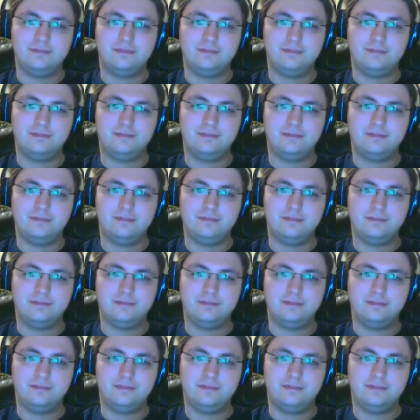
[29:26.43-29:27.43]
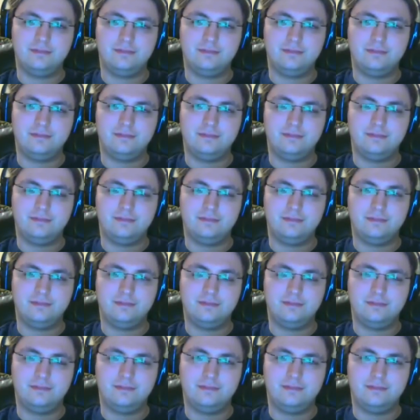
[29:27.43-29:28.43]

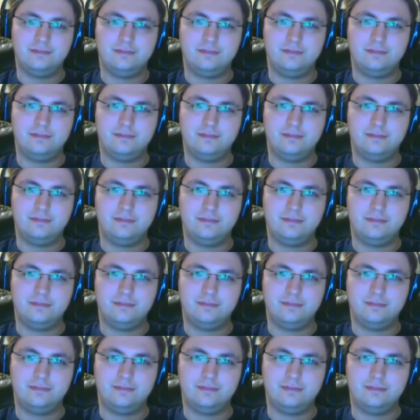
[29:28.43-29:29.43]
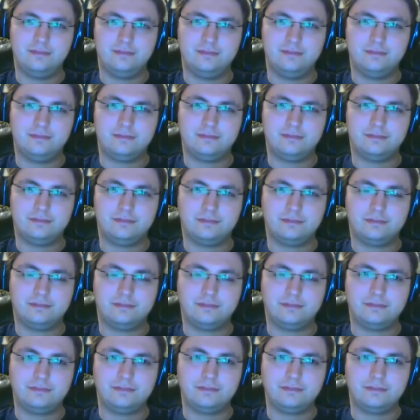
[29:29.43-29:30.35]
[no speech]